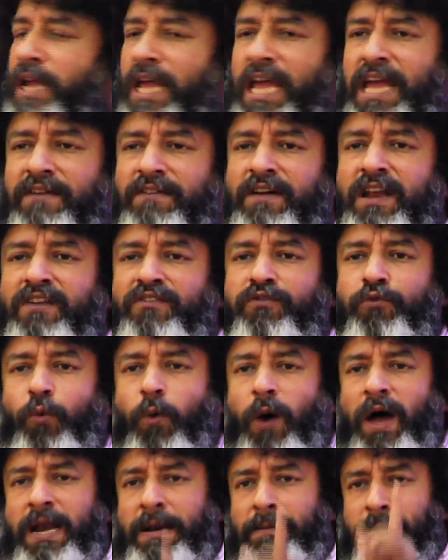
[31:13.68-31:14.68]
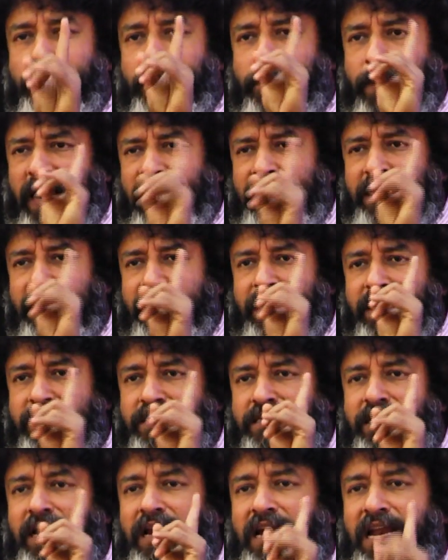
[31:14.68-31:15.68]
even if one breath is
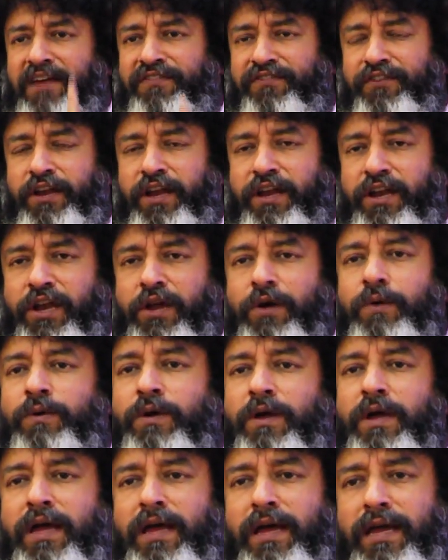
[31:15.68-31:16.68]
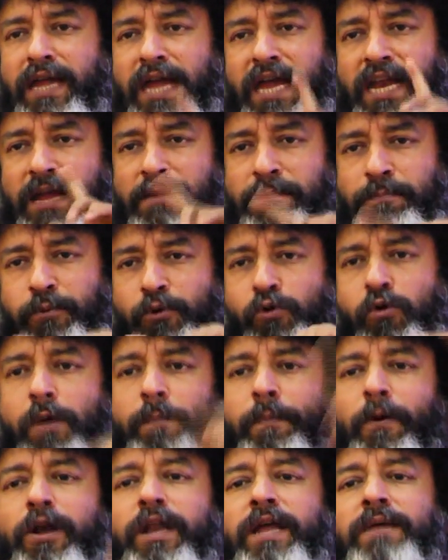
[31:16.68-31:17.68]
still left in you, can improve
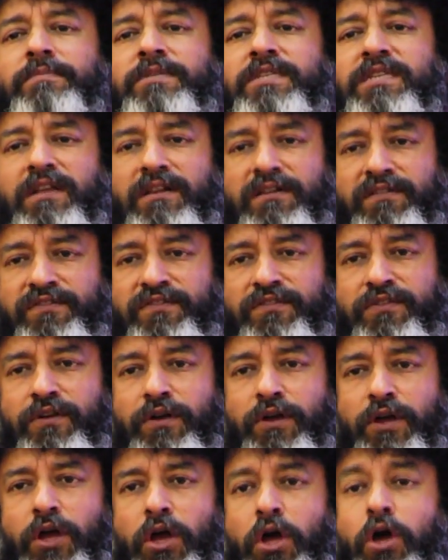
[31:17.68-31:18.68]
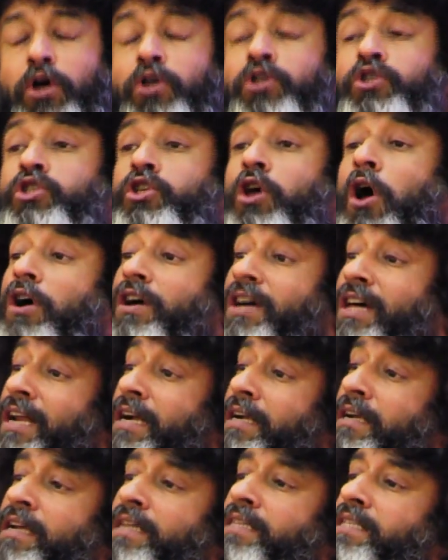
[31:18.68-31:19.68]
upon himself.
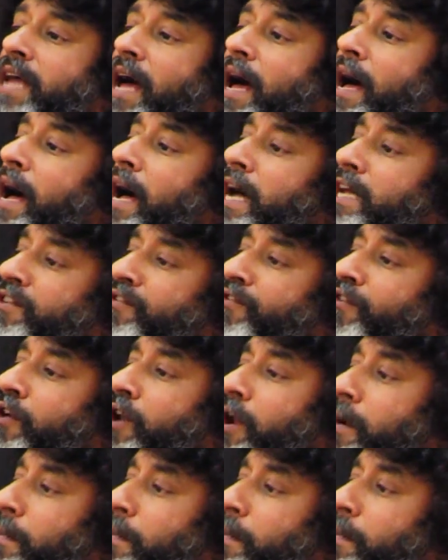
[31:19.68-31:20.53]
Socrates asked for a